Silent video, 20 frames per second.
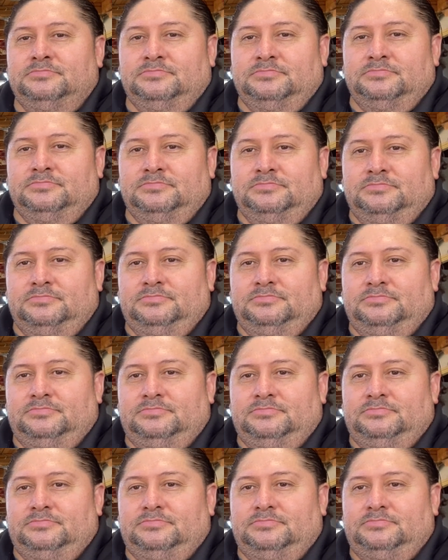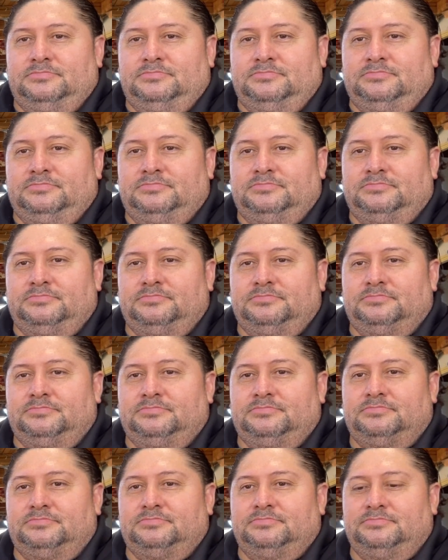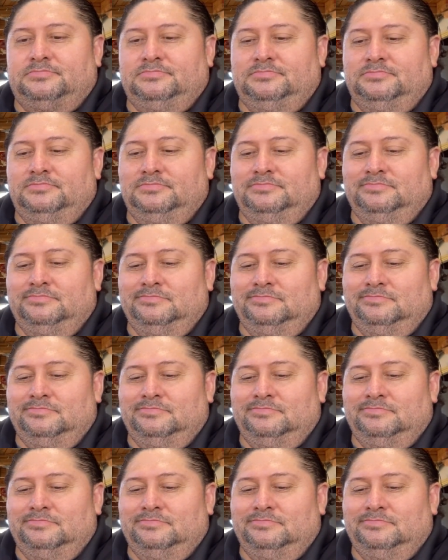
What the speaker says: (not speaking)